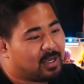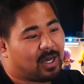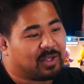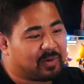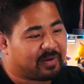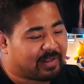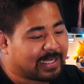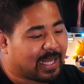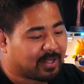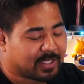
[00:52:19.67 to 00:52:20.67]
A little bit of
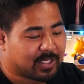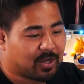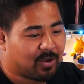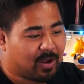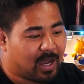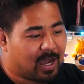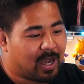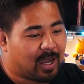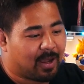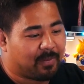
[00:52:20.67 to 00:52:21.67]
letdown. So
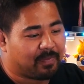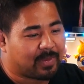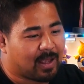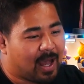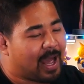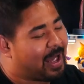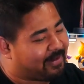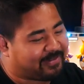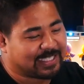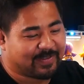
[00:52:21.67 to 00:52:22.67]
I
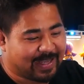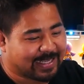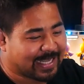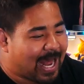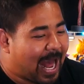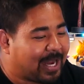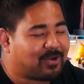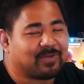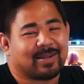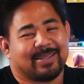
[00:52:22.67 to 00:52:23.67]
just felt like I was like, I
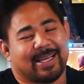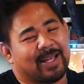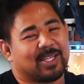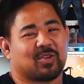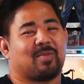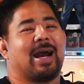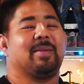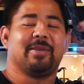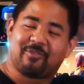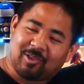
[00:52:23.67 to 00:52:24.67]
don't, because it just reminded
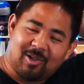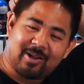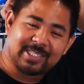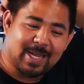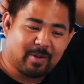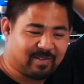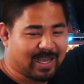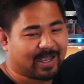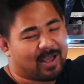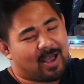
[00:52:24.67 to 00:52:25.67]
me for a long time of
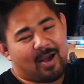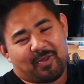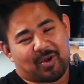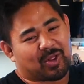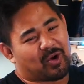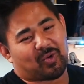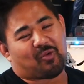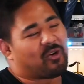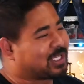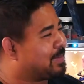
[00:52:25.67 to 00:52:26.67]
like the Clone
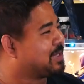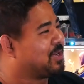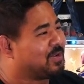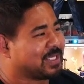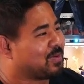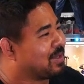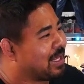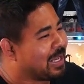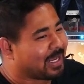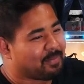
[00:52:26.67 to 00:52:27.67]
Wars episodes that were
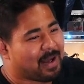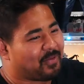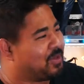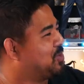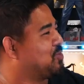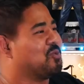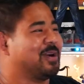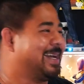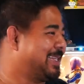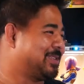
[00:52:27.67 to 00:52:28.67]
like about the
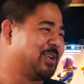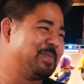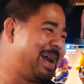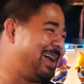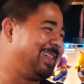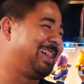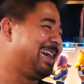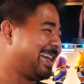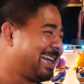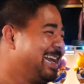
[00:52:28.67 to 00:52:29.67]
droids or about
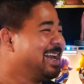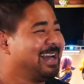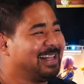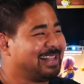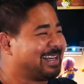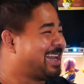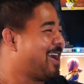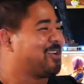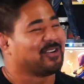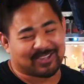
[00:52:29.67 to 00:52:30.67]
like the
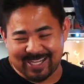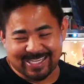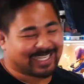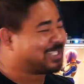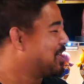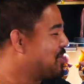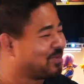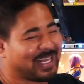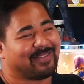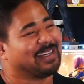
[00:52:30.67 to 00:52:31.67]
characters that I just don't
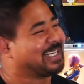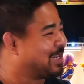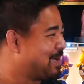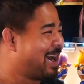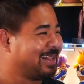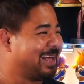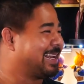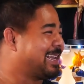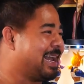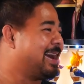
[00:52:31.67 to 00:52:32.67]
give a shit about.
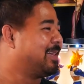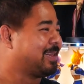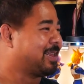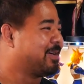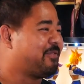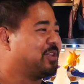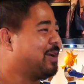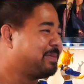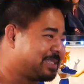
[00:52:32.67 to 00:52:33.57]
The filler episodes.